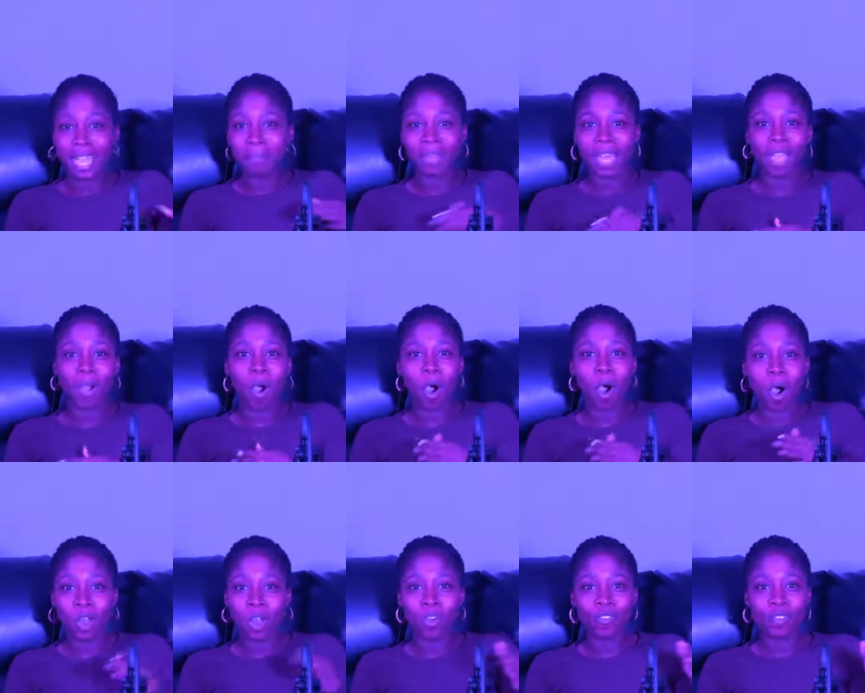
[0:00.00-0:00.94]
like
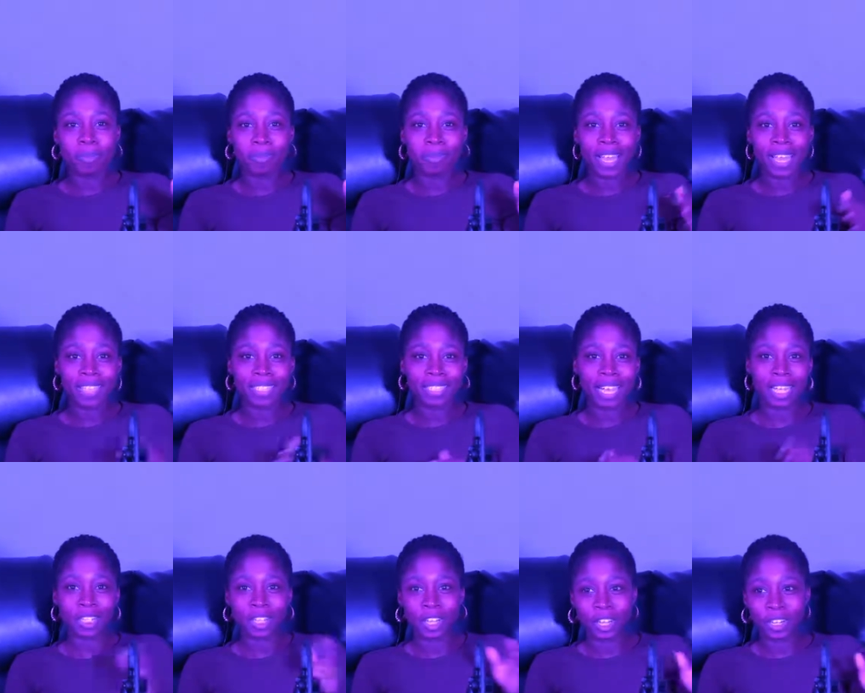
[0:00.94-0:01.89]
all over the place, like
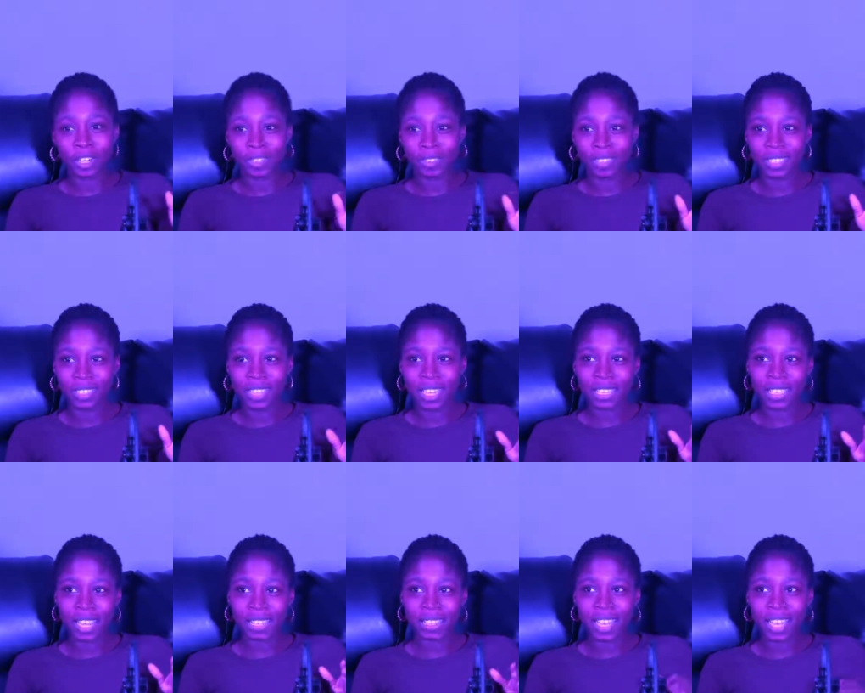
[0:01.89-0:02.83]
nerves and things
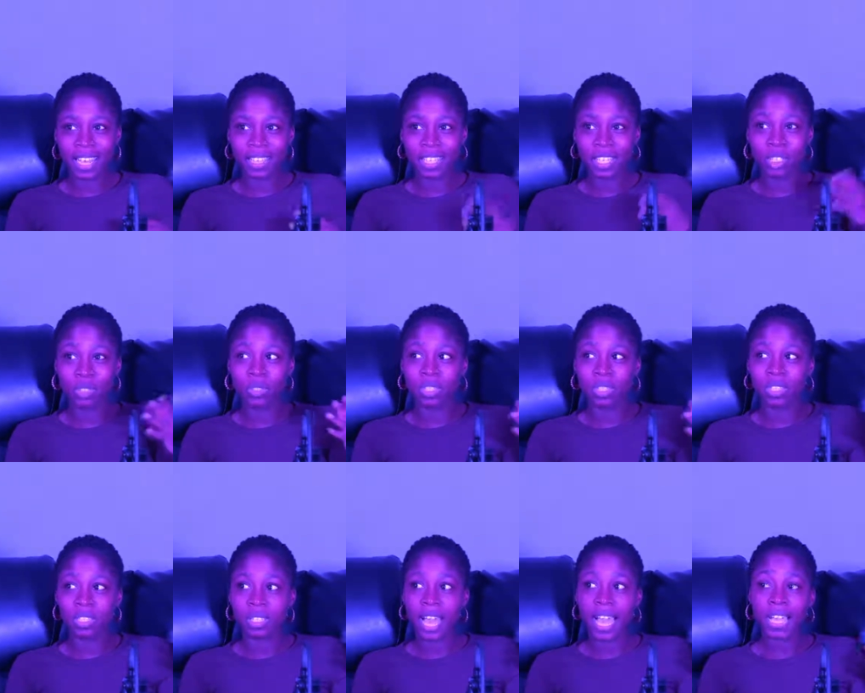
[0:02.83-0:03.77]
like that. This
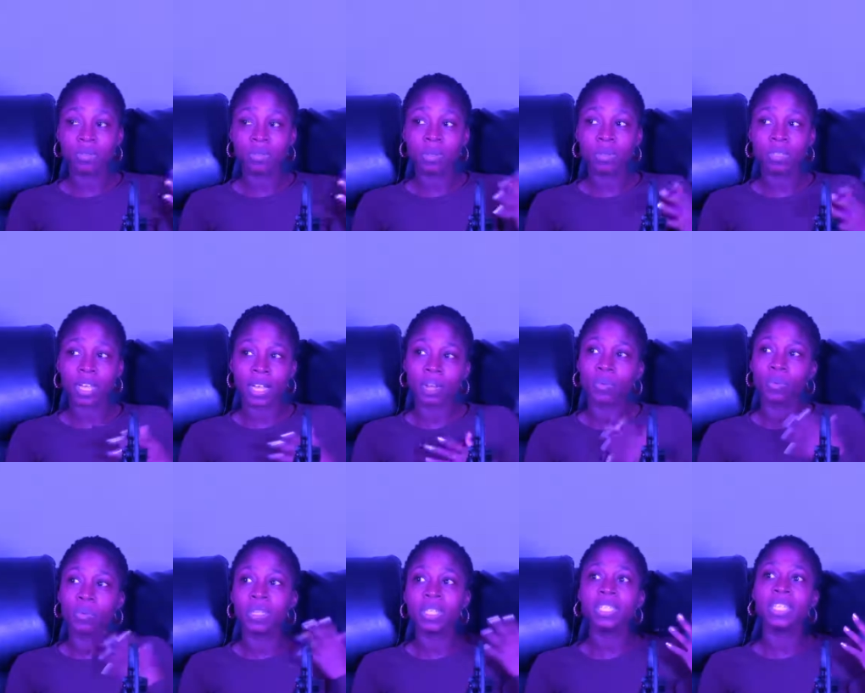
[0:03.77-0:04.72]
last week was like a
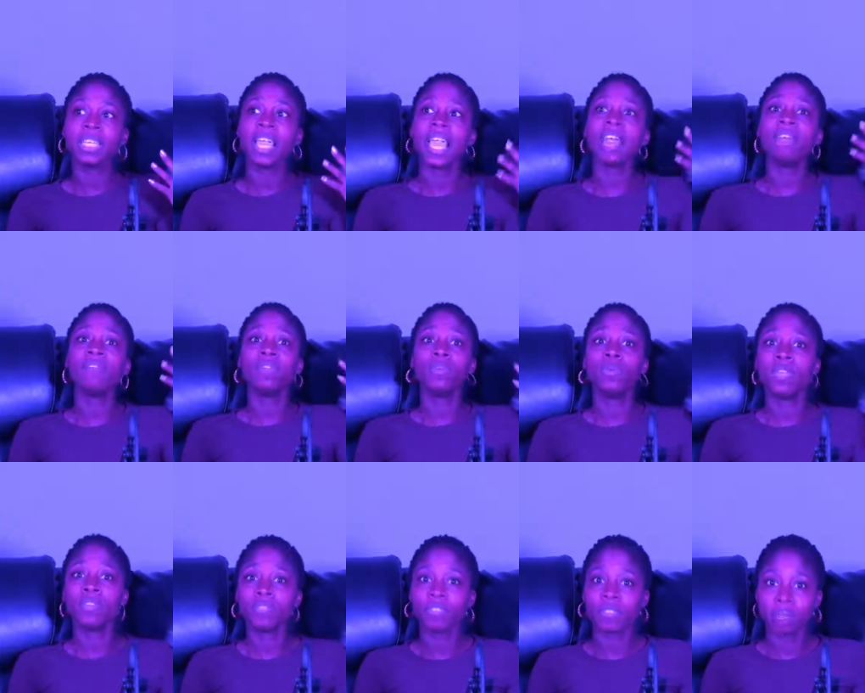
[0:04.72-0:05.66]
really heavy
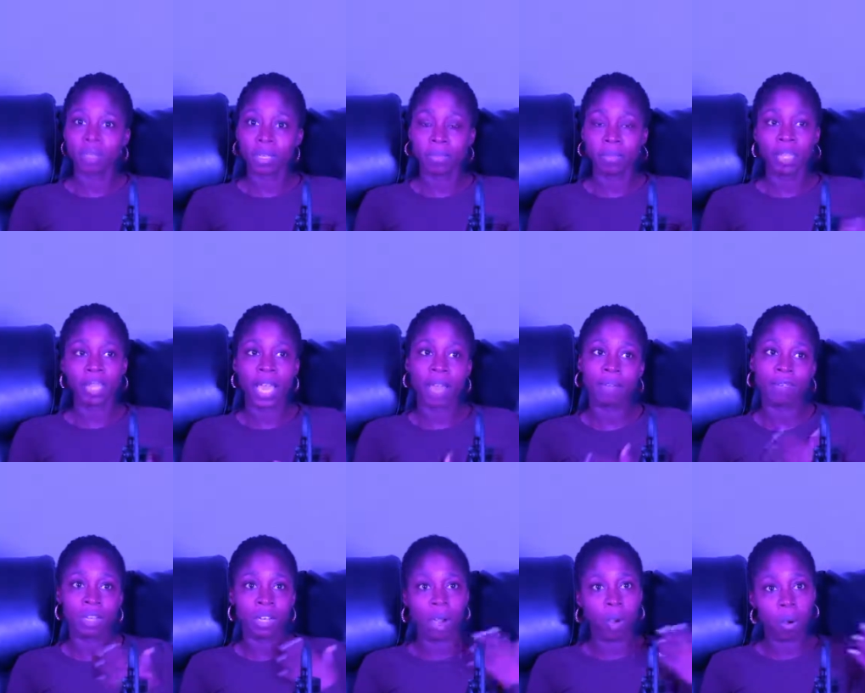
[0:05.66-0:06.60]
week for me. Being able
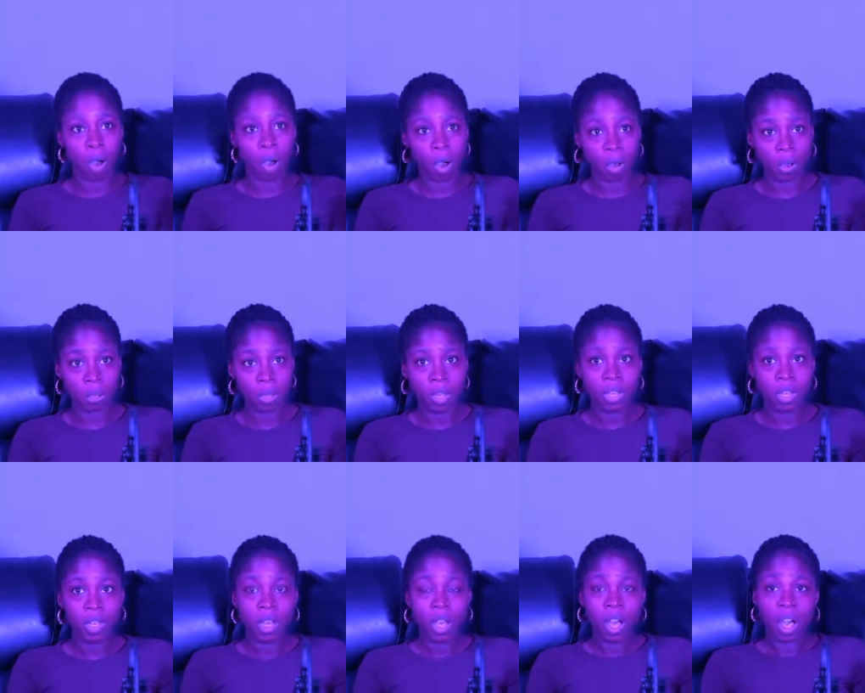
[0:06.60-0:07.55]
to go home,
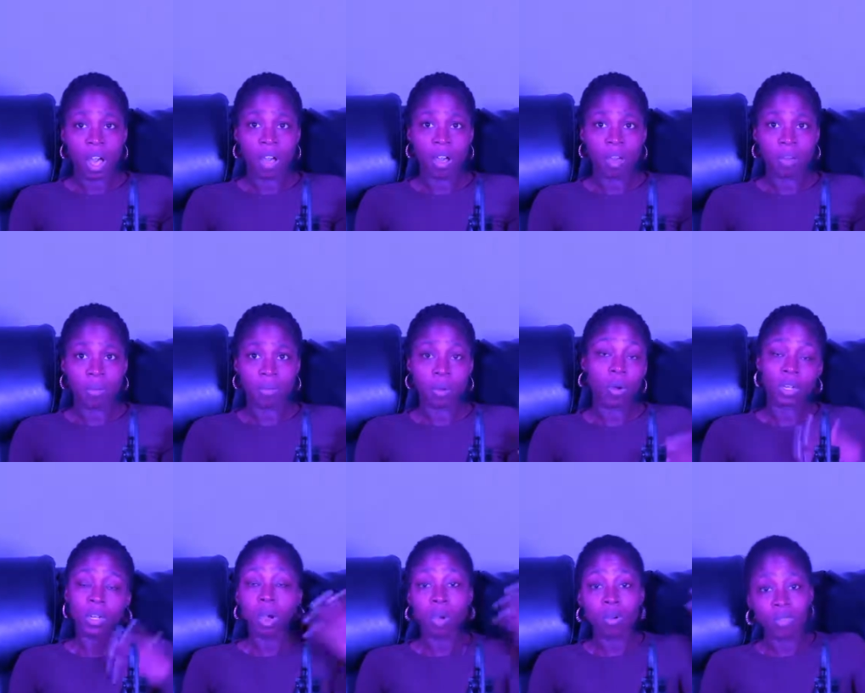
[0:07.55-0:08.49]
or
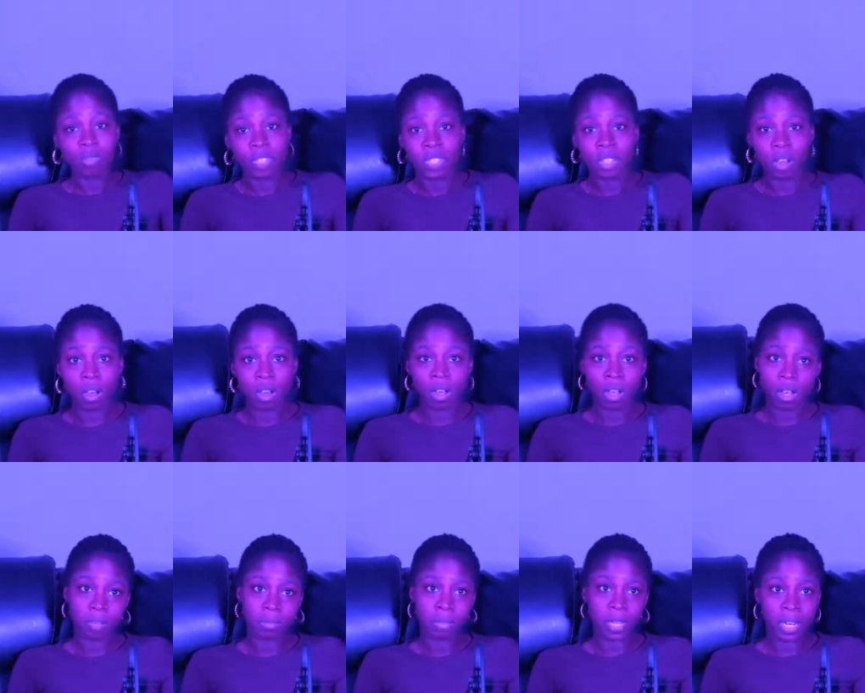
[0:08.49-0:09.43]
go visit
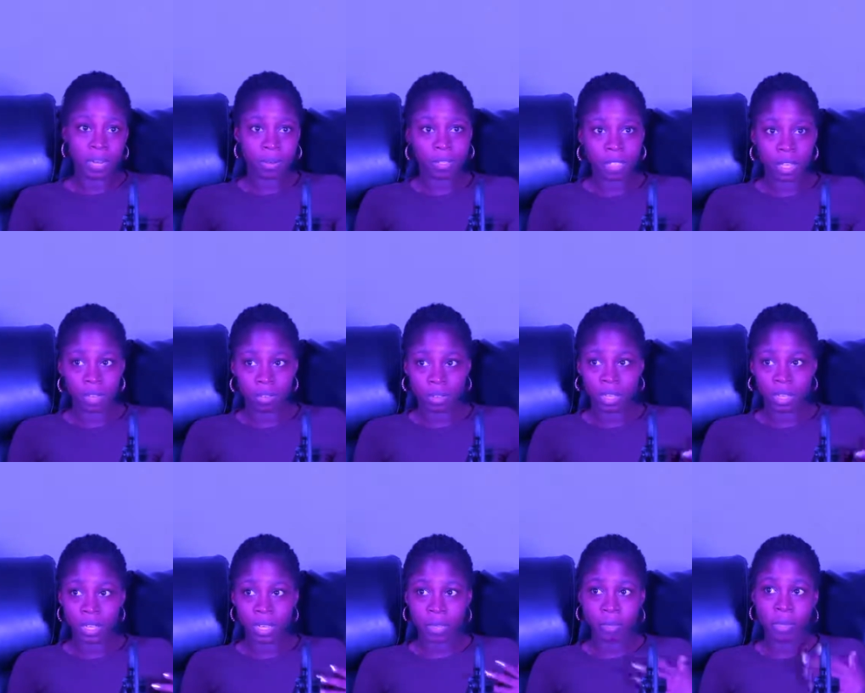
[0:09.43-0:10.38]

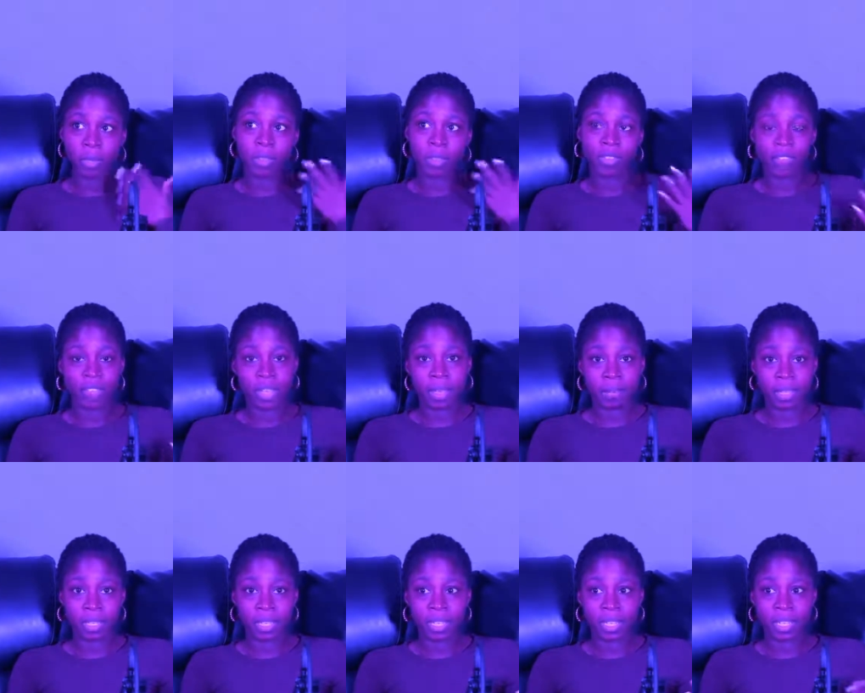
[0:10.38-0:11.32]
Arizona and be with
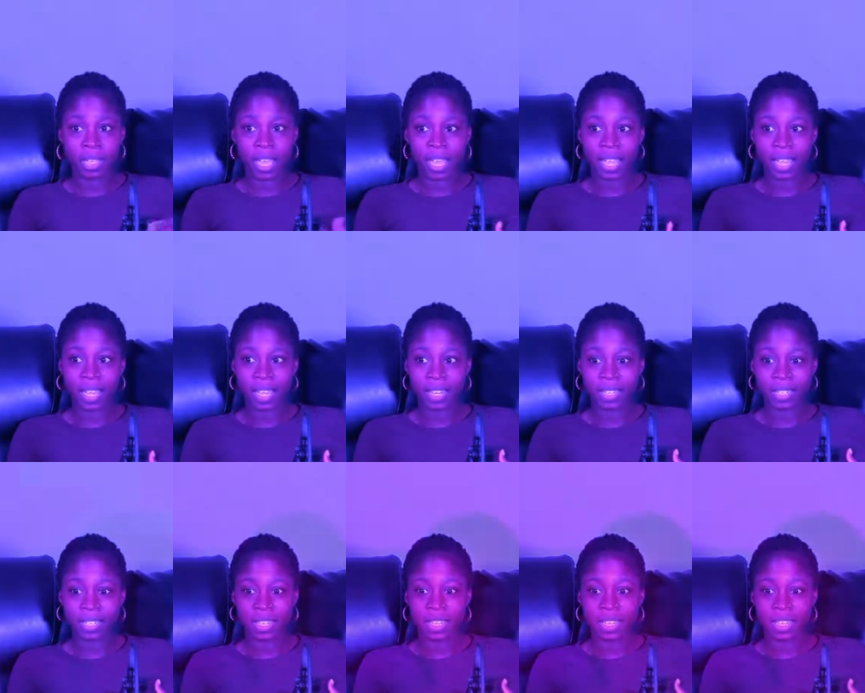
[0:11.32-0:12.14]
family and